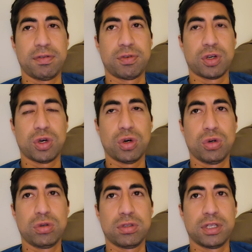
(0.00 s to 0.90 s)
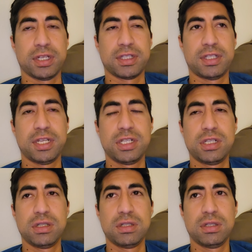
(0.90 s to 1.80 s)
for curls and
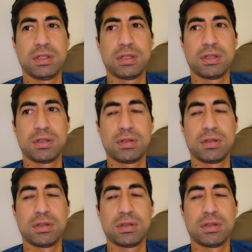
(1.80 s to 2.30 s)
extensions.